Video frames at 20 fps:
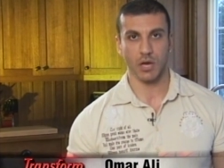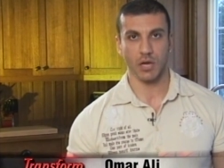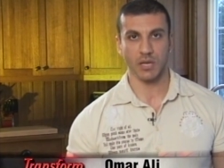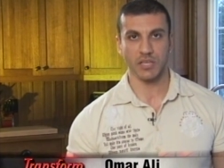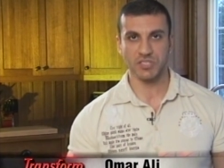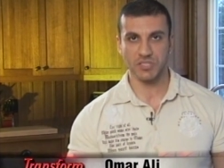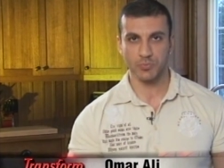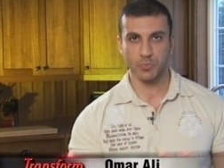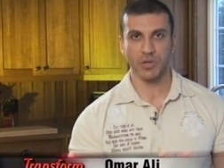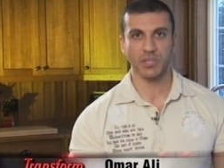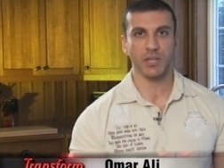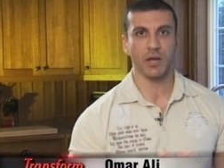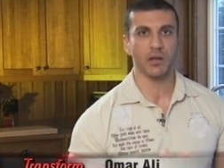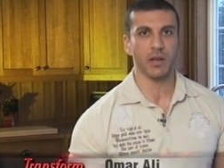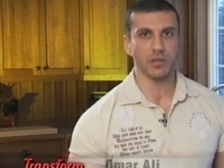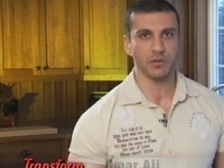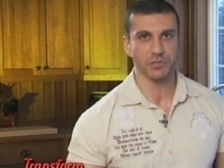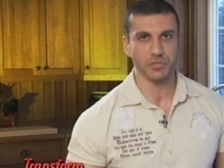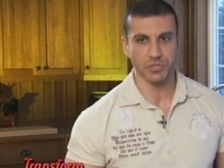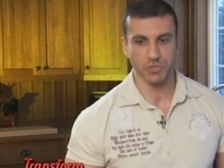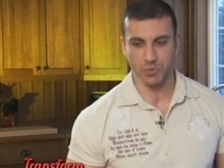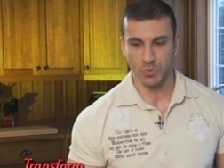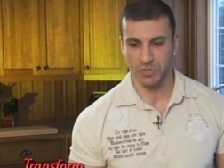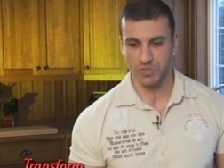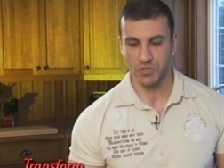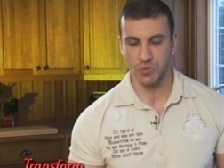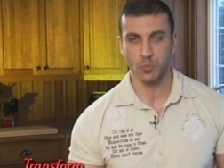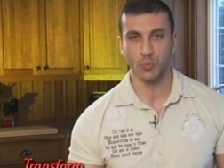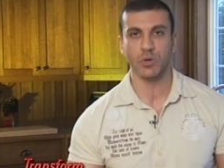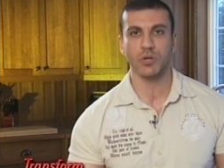Let's break down energy
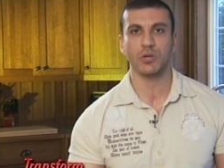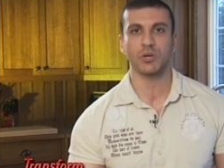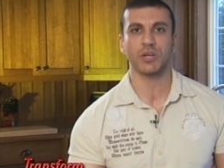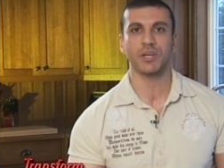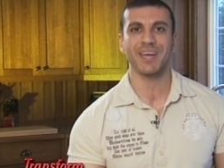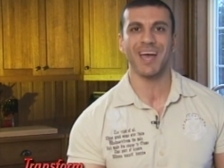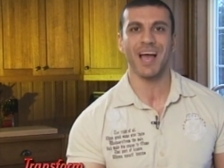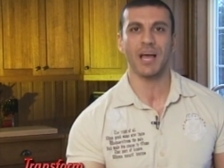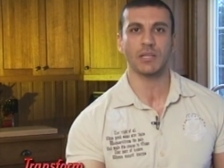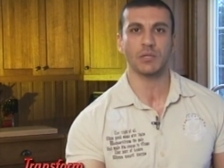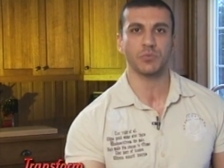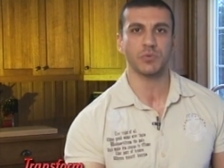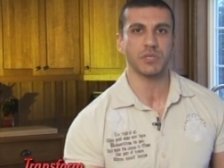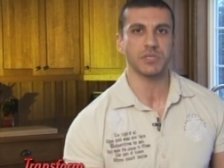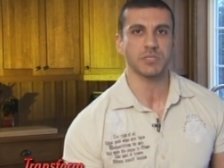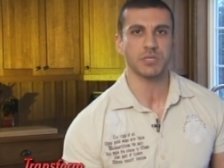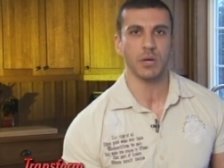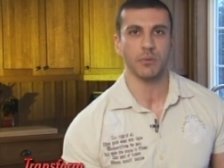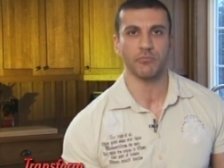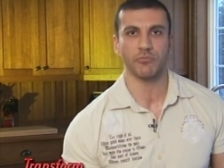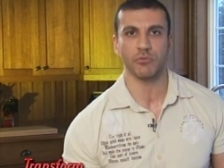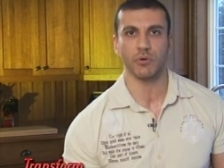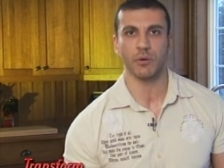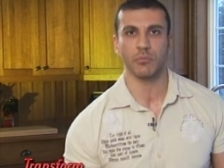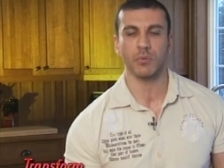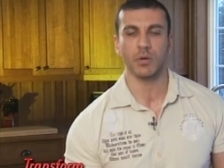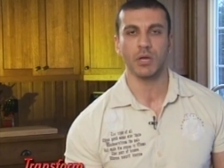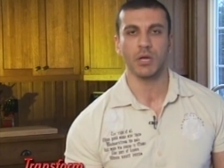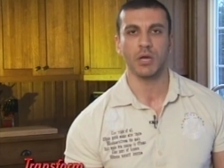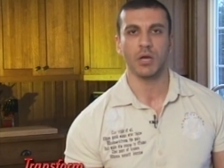sources, where your calories come from.
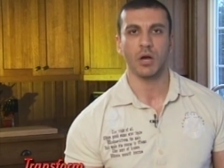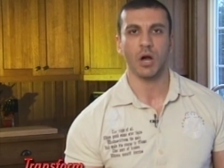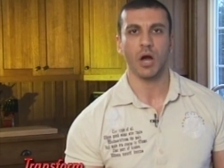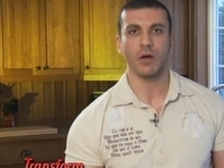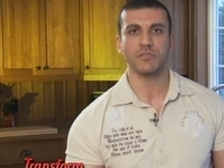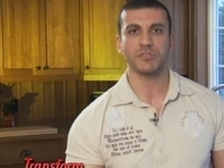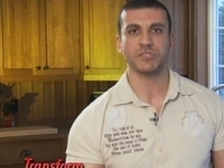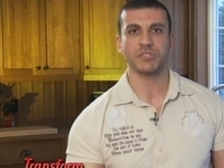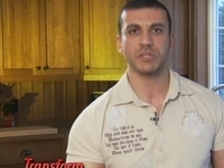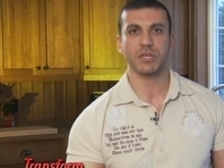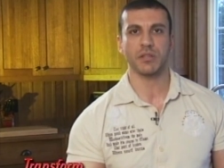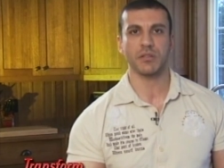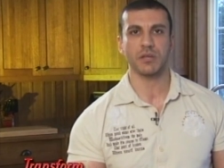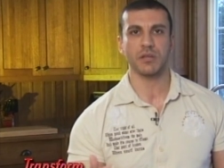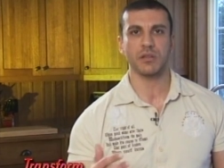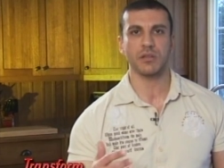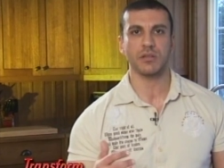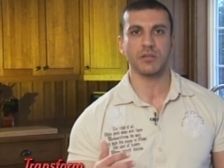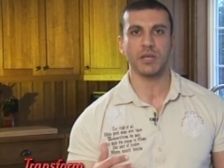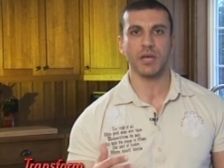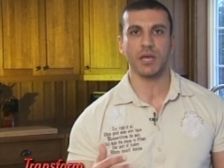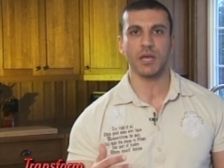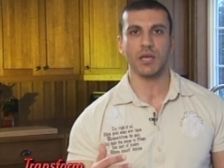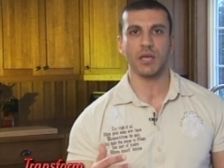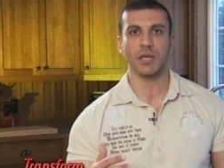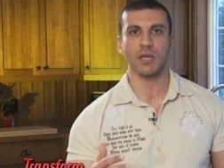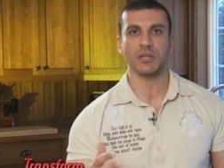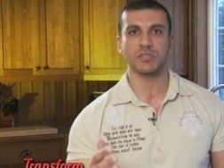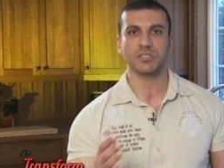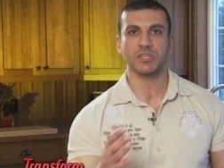Obviously, at the end of the day,
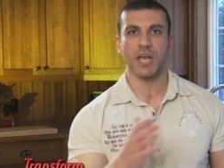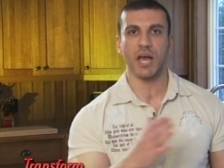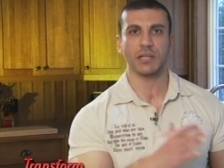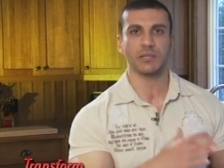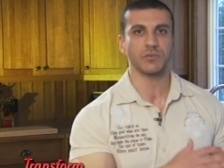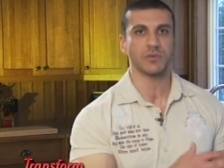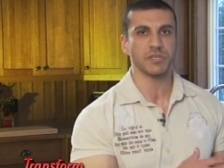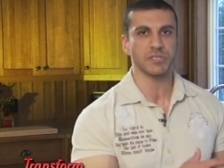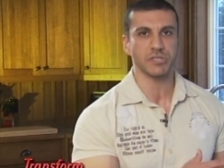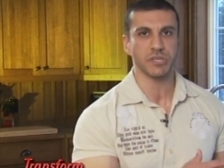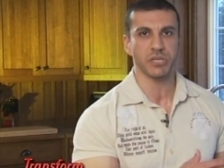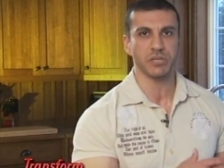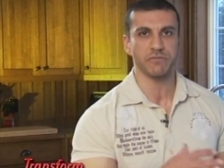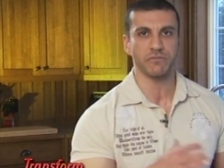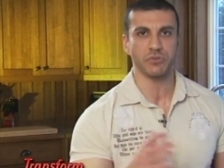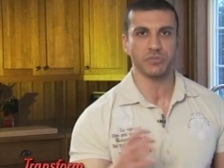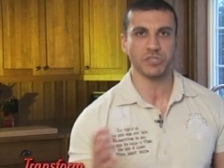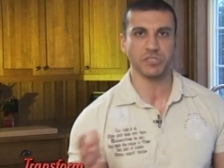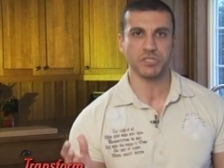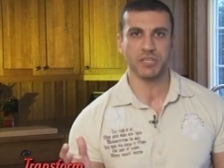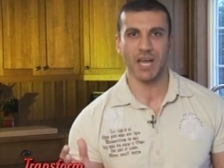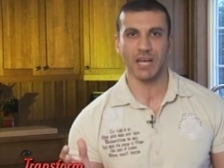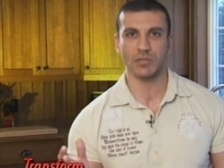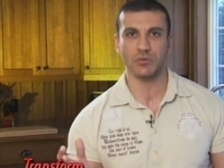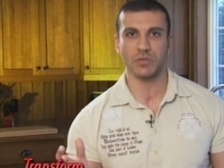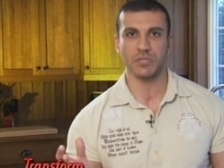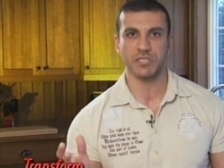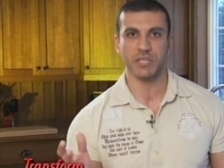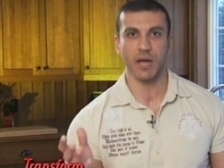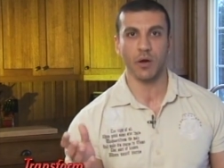it's calories in versus
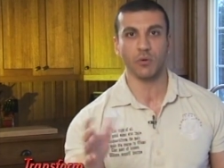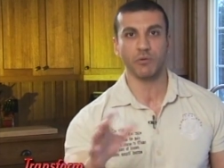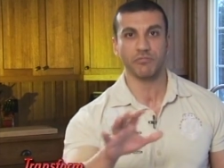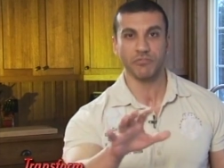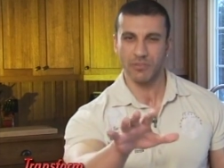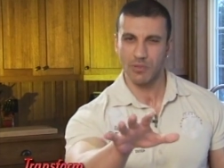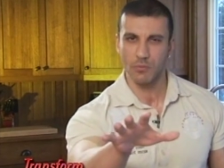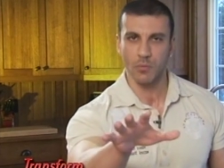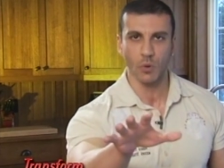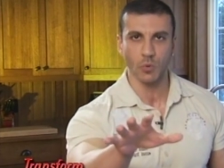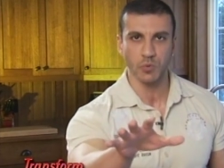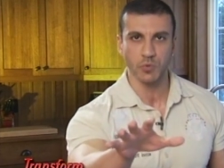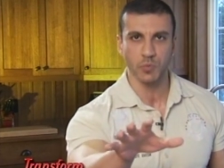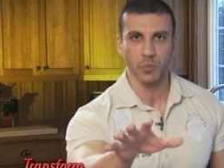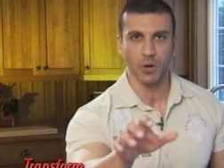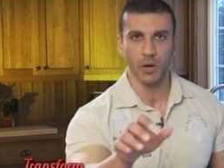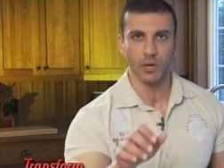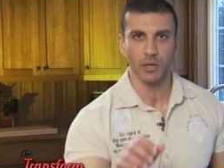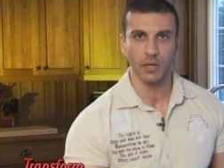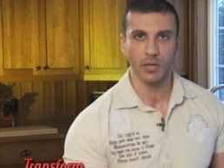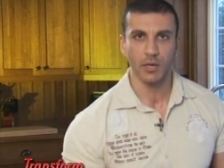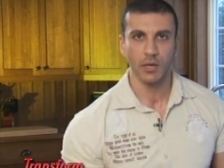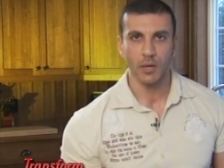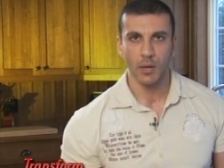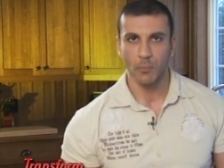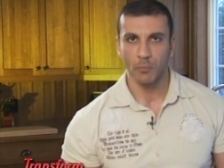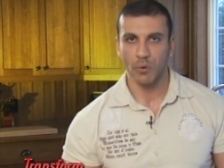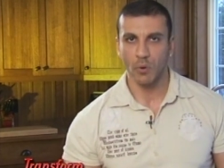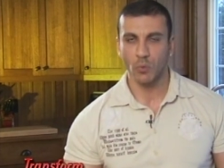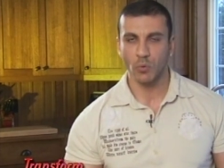calories out for the most part.
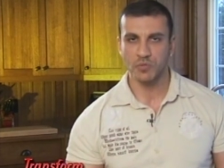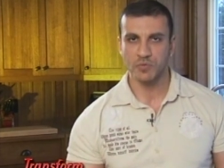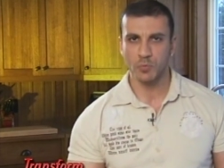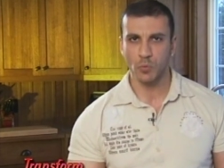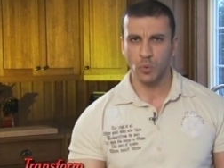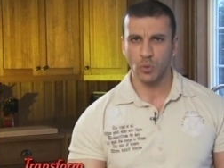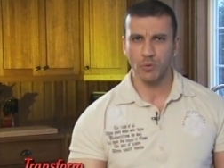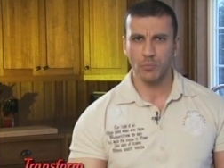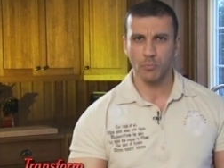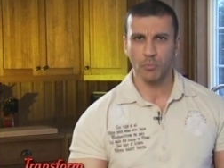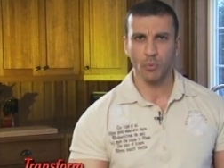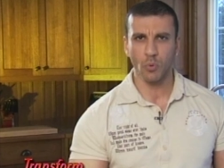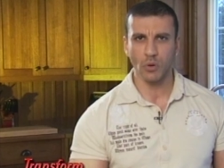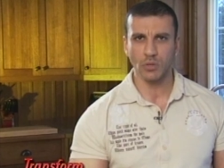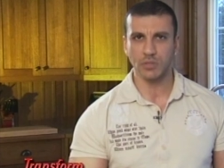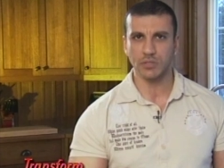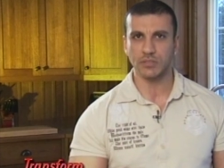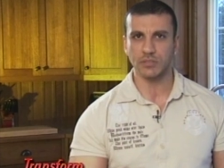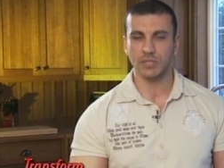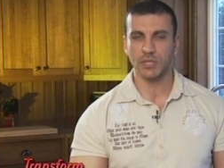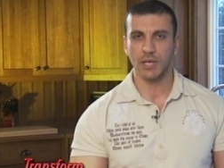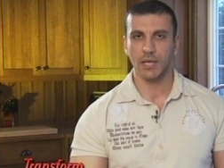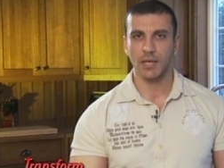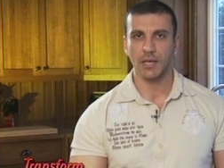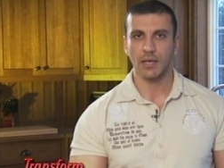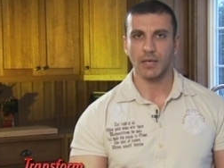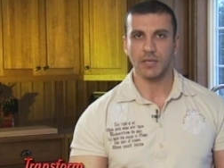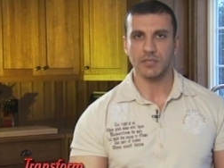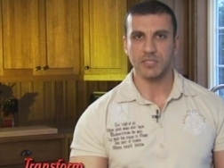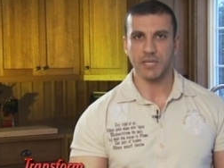But what's more important
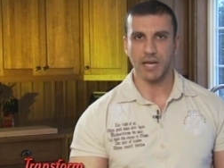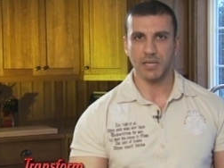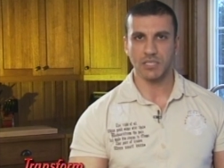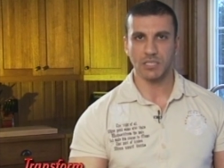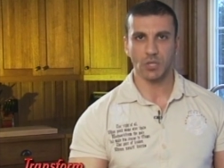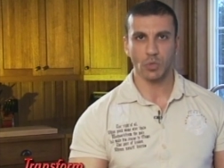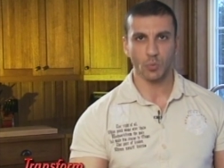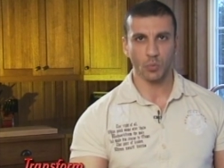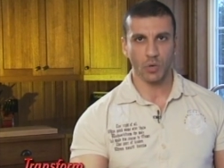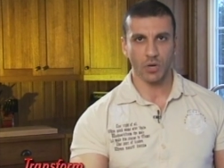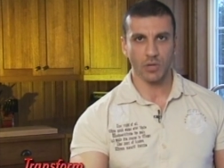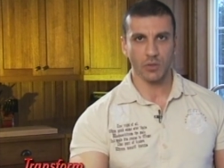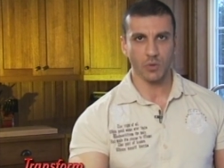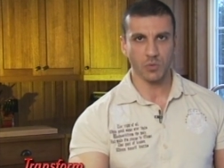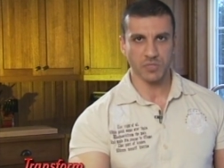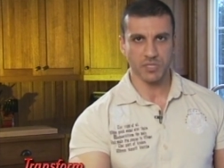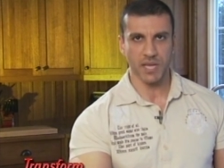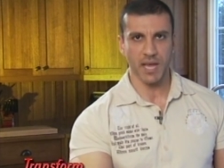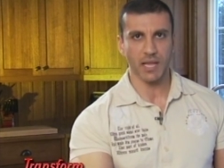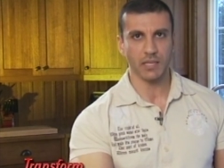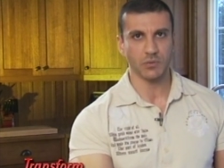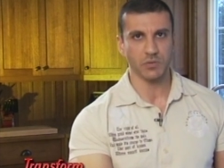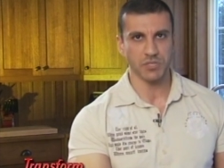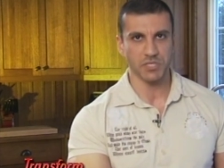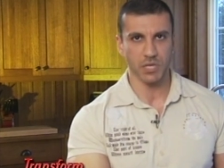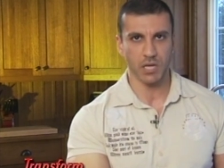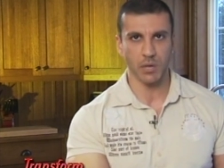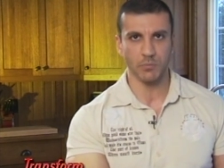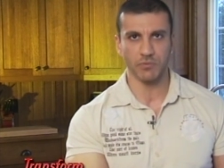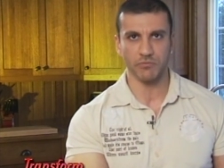is actually where those
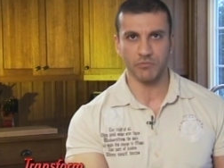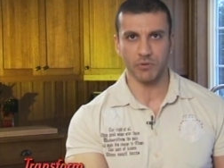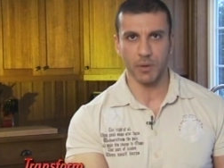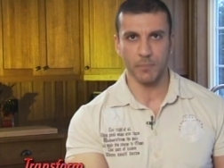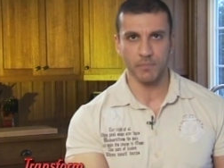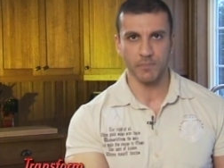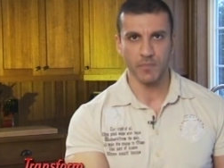calories are coming from.